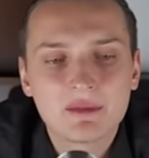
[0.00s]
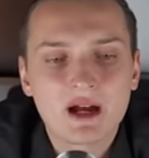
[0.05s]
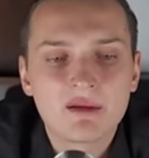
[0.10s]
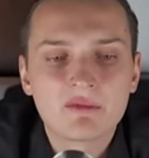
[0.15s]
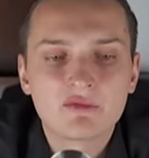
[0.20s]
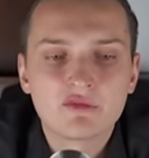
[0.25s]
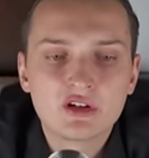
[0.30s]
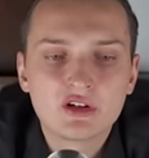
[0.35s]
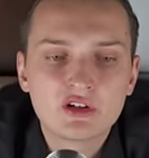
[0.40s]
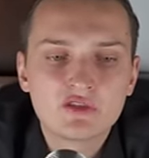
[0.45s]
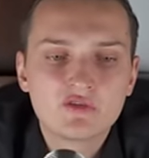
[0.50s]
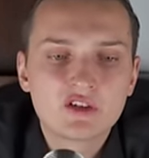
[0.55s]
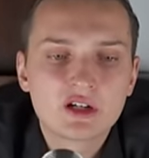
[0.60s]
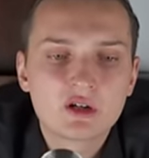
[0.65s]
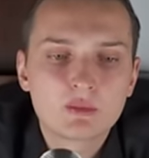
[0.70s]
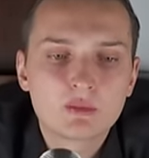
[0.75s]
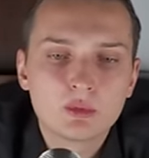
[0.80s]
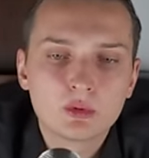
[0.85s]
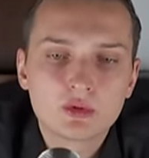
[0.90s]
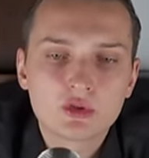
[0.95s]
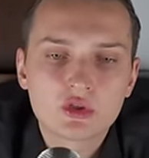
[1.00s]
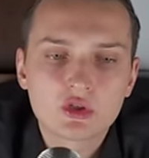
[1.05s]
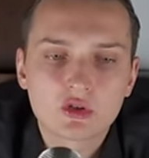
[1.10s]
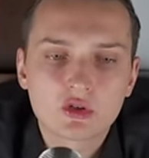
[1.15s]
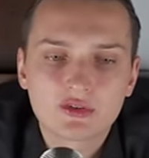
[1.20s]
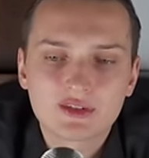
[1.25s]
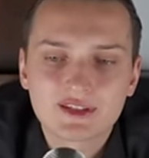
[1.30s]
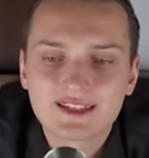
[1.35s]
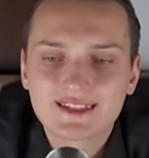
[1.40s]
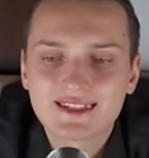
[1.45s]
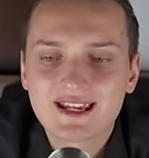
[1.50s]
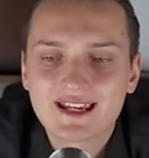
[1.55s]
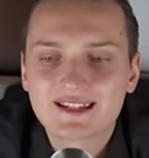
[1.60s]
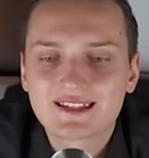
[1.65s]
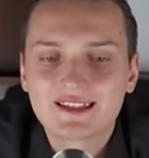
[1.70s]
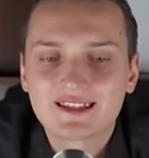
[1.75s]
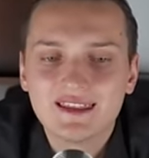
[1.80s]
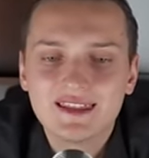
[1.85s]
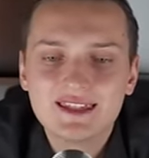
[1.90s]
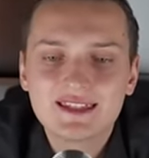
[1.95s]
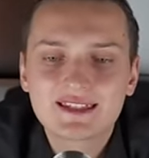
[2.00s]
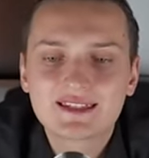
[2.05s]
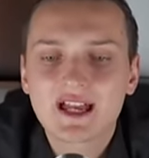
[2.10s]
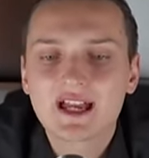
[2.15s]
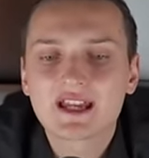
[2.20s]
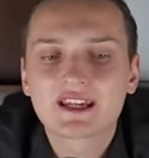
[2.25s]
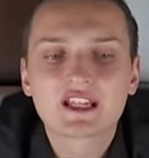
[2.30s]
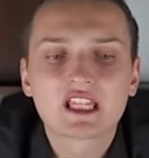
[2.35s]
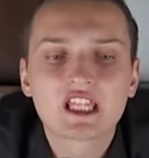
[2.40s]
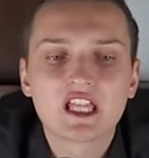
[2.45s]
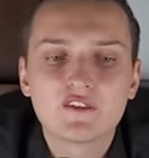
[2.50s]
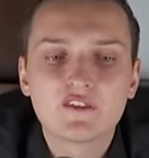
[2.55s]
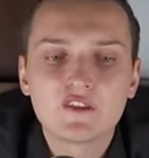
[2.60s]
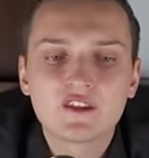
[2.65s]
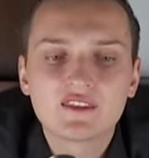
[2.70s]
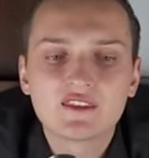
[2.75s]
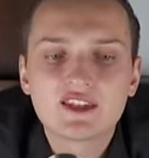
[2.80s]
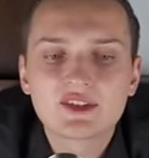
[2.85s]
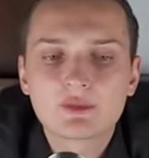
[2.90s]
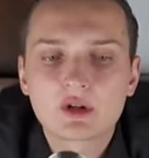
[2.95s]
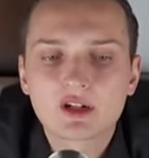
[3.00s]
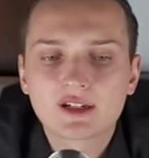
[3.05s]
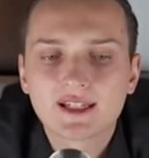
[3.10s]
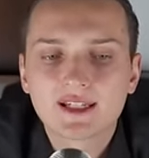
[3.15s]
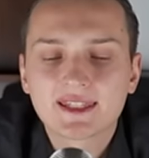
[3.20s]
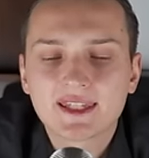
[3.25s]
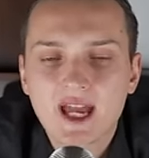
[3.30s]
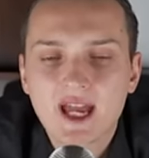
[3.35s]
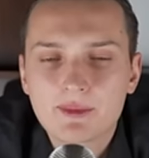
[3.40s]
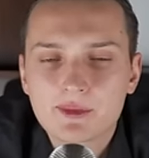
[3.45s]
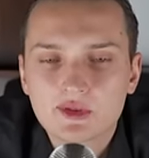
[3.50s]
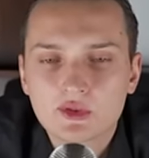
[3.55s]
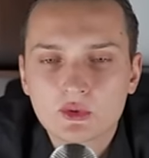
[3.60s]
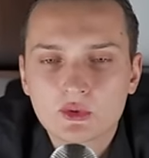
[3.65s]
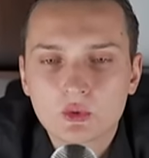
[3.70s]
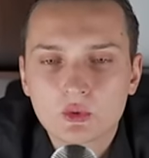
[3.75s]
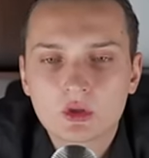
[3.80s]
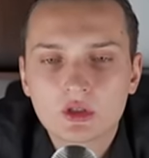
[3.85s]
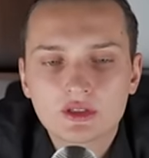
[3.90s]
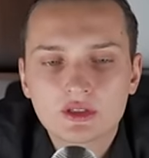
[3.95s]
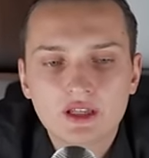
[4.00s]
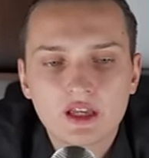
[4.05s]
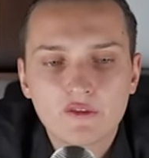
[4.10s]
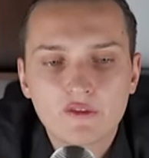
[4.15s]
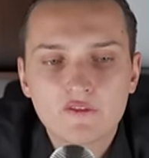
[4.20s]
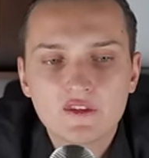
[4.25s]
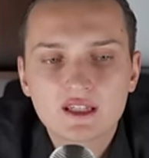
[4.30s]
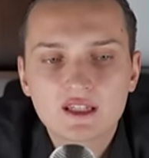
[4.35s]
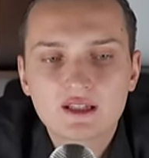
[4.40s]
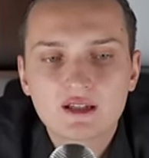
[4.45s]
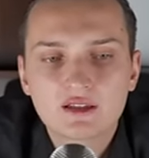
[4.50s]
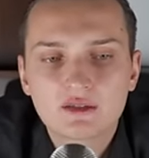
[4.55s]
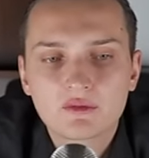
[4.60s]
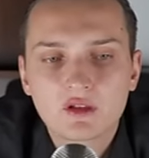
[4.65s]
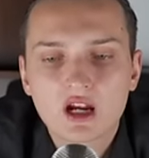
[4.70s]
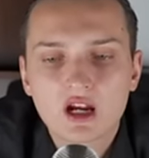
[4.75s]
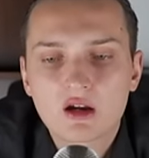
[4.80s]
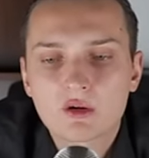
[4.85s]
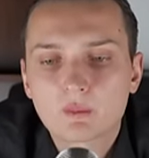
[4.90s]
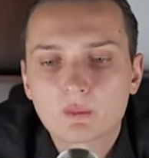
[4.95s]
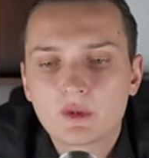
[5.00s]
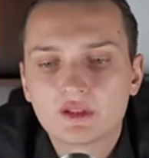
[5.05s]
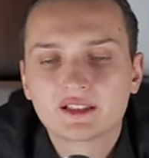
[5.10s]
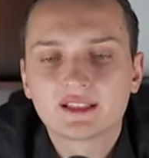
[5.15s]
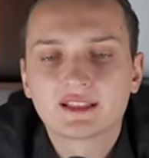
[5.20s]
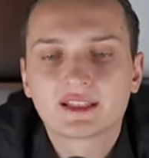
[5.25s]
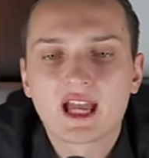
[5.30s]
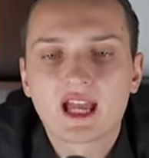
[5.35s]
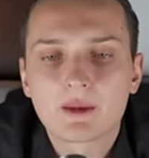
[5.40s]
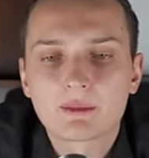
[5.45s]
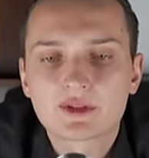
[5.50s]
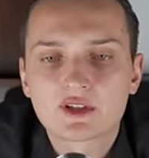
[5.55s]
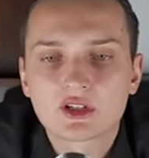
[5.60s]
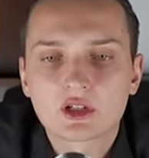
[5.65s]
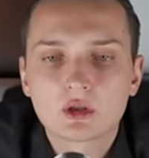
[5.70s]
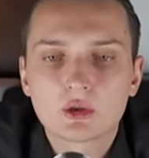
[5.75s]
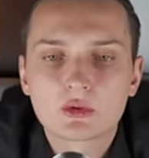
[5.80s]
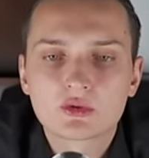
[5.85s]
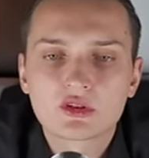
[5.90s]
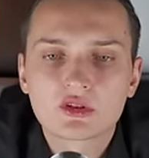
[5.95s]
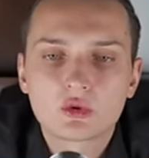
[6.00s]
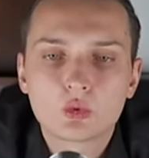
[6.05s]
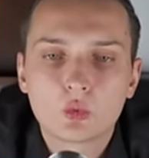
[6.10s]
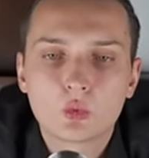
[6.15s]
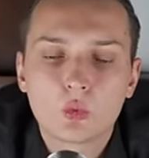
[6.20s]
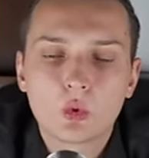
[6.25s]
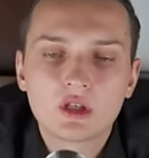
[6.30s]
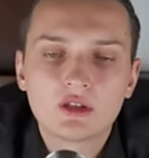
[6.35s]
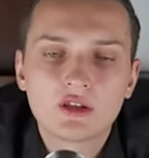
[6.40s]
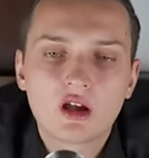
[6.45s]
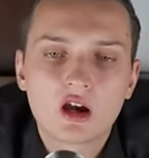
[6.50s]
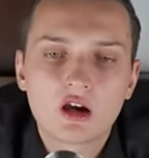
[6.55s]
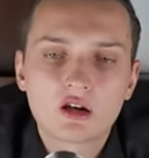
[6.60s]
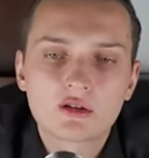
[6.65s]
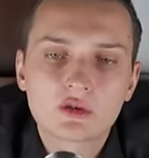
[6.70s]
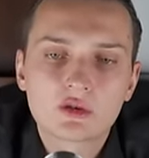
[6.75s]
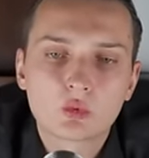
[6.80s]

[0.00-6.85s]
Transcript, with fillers: I'm very, very bullish on Stacks in this cycle. I think this market cap is wrong. I think current market cap is closer to 100,